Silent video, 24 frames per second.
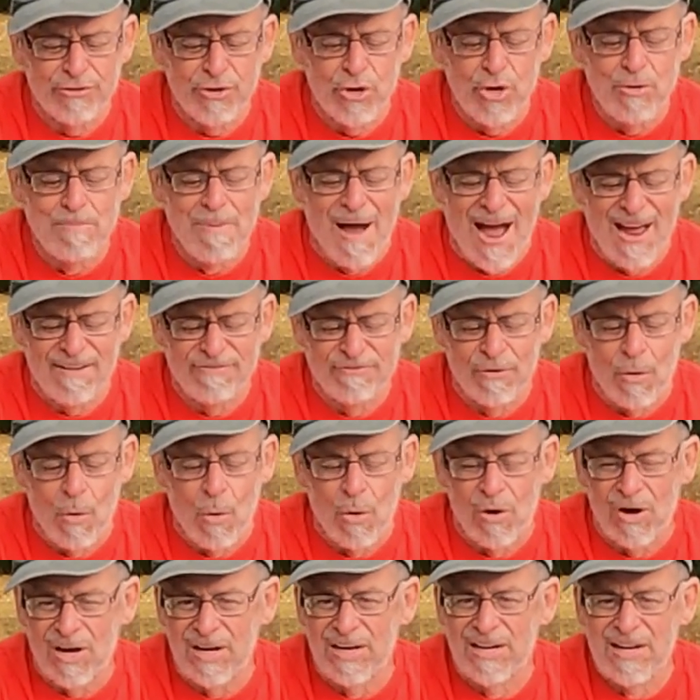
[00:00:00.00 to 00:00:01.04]

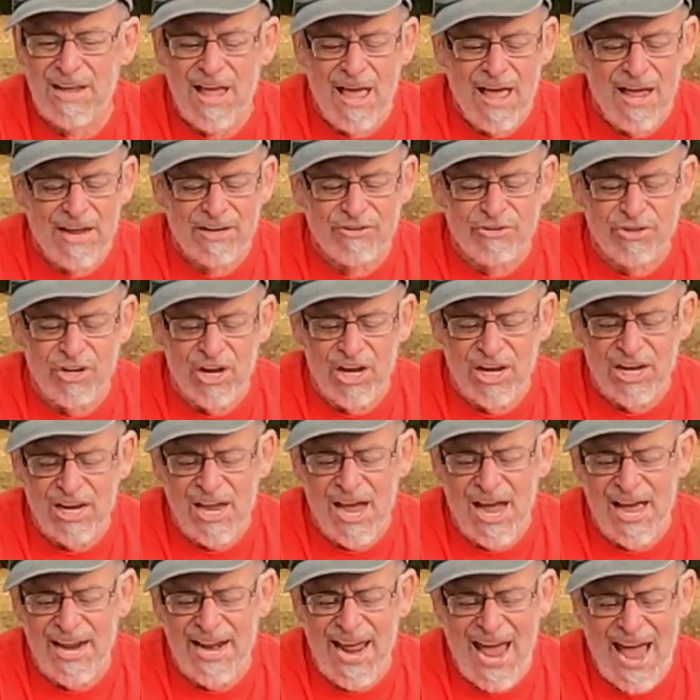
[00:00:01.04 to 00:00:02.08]
2x4 to
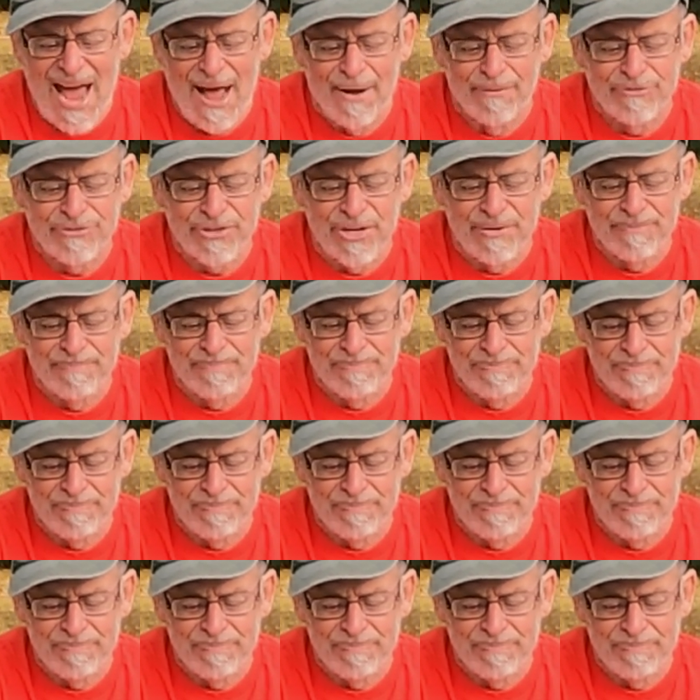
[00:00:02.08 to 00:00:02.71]
cut out